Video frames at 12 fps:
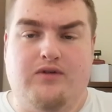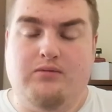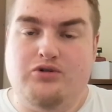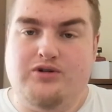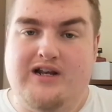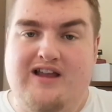Real
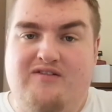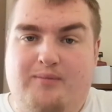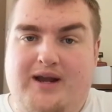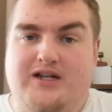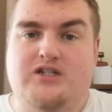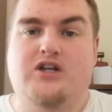Madrid
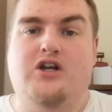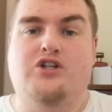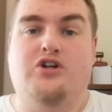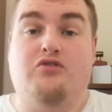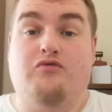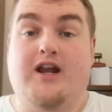left-back
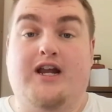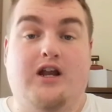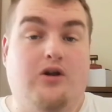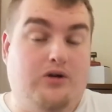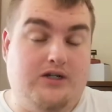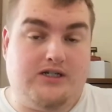Sergio
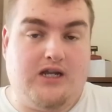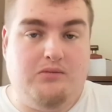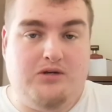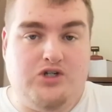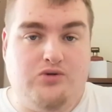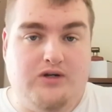Reguilon is going
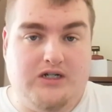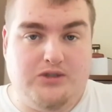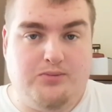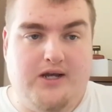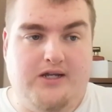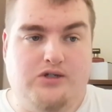to be joining
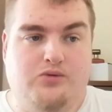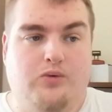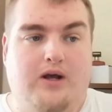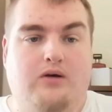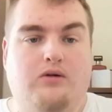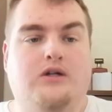Spurs as
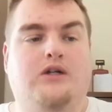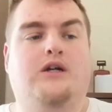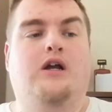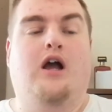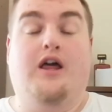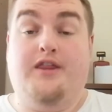well.
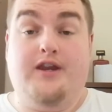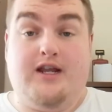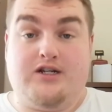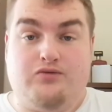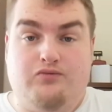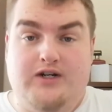I think
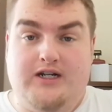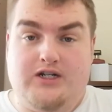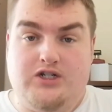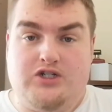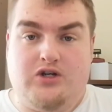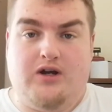that's a really
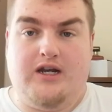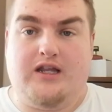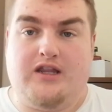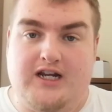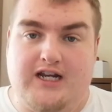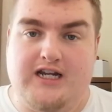good signing.
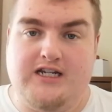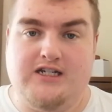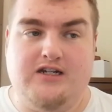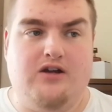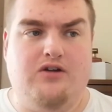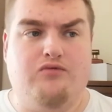I think
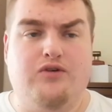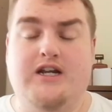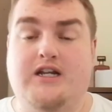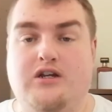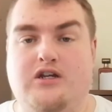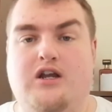he's, a
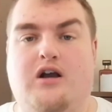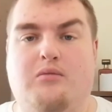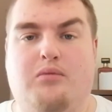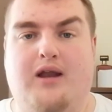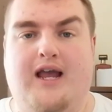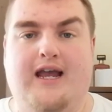really good
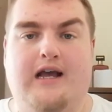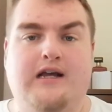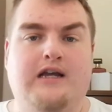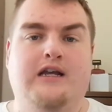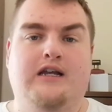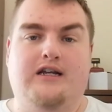young player,
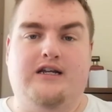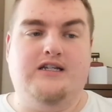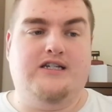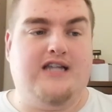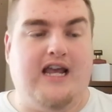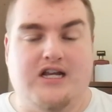
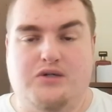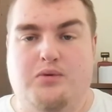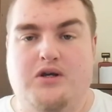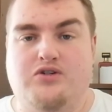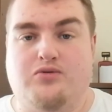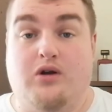can stay at
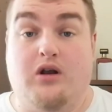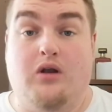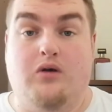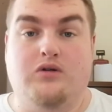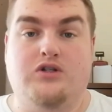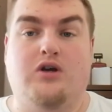Spurs for a
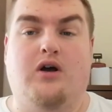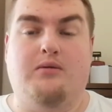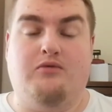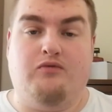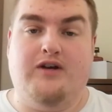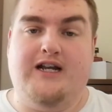long
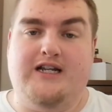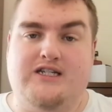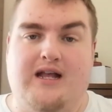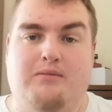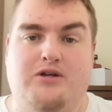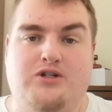time and really
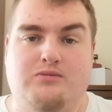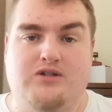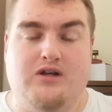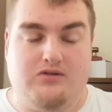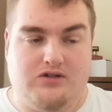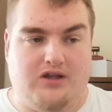establish
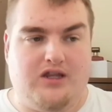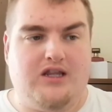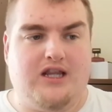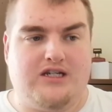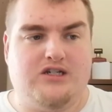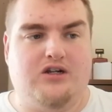himself. So I
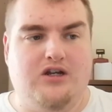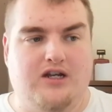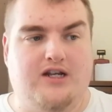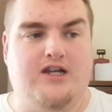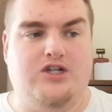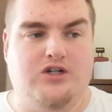think that's a good
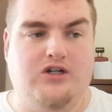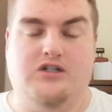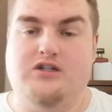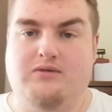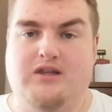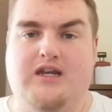addition
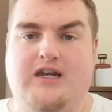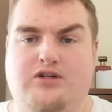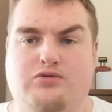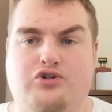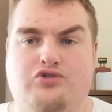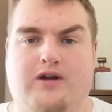and something they
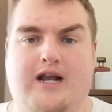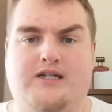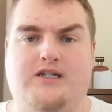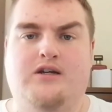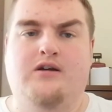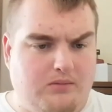need to
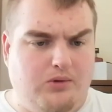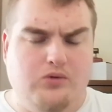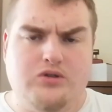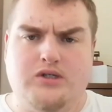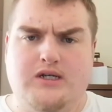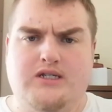address. But
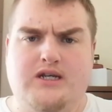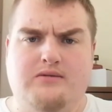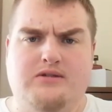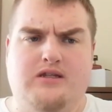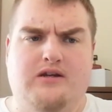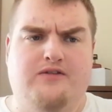also in
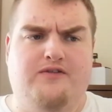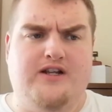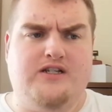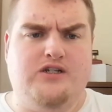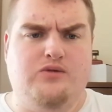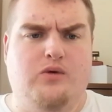terms of the
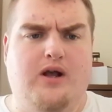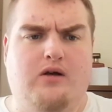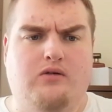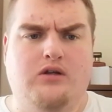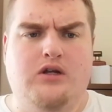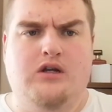defence as
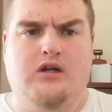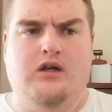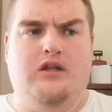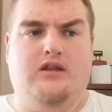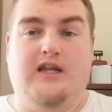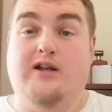well,
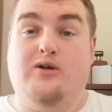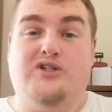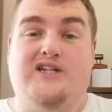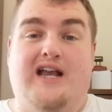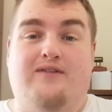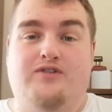they
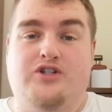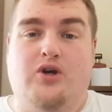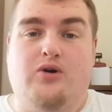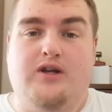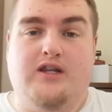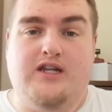lost Jan
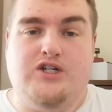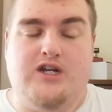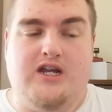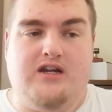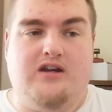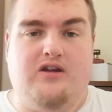Vertonghen this
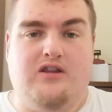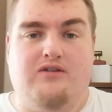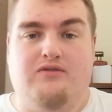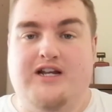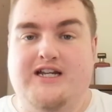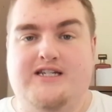year. They
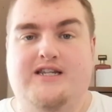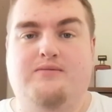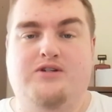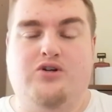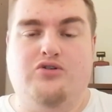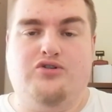released
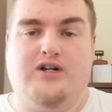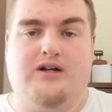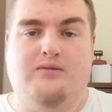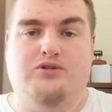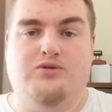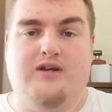him, his
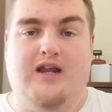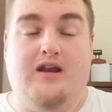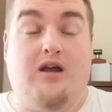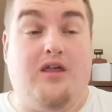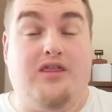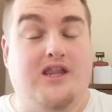contract come to an
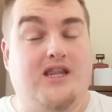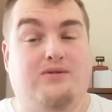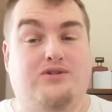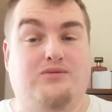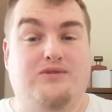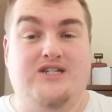end. I think
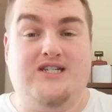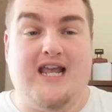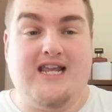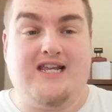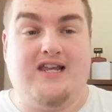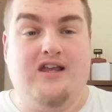that was a
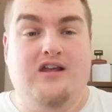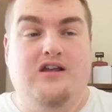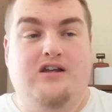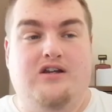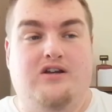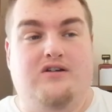mistake.
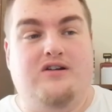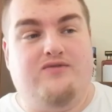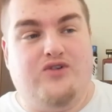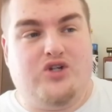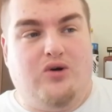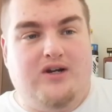
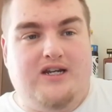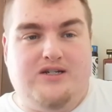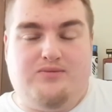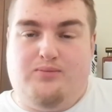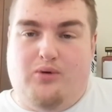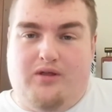Vertonghen
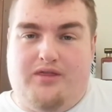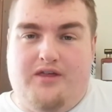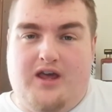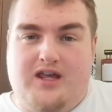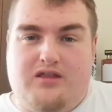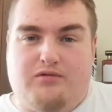is,
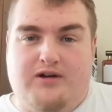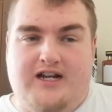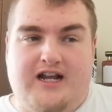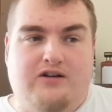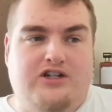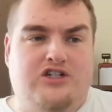33
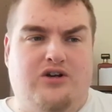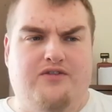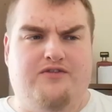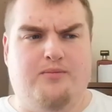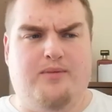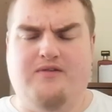now? He's
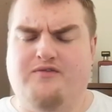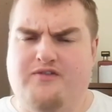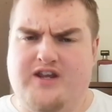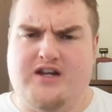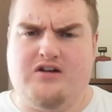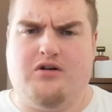signed for
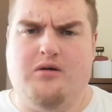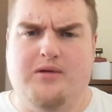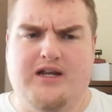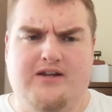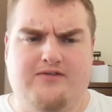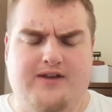Benfica, I
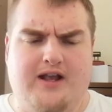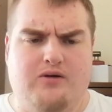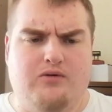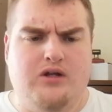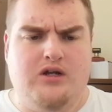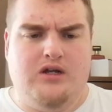believe,
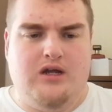now.